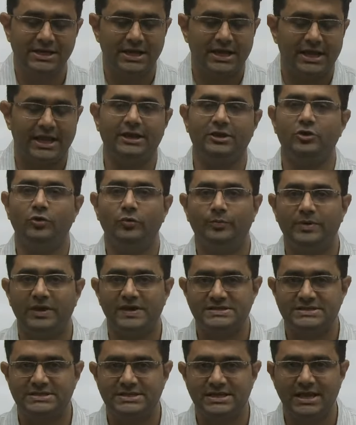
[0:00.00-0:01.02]
in
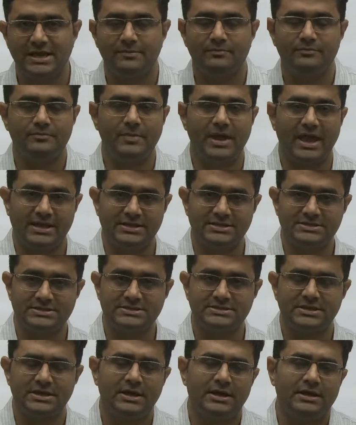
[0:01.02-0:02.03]
UPSC mains
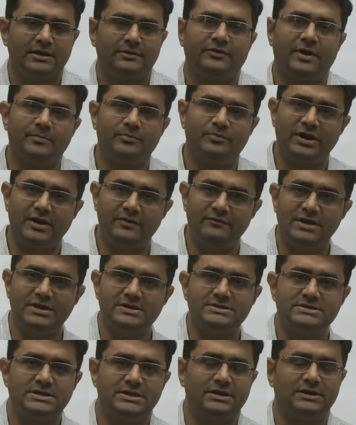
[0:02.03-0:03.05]
from
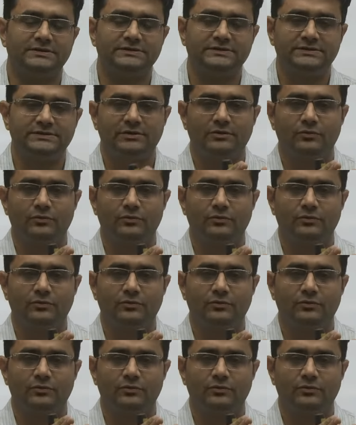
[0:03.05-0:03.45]
previous years,